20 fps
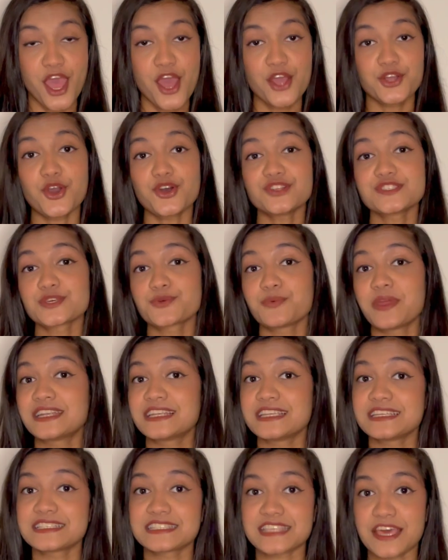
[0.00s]

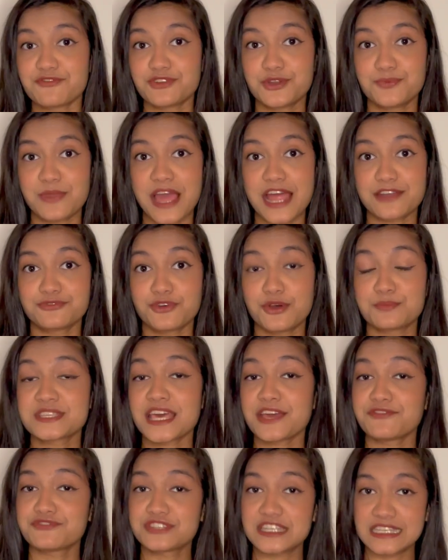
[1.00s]
Consequently, several platforms
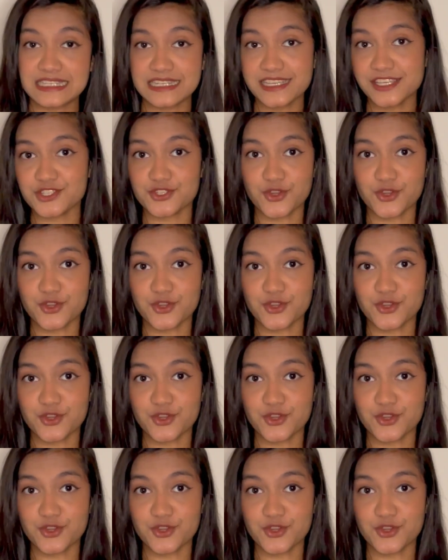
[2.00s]
have decreased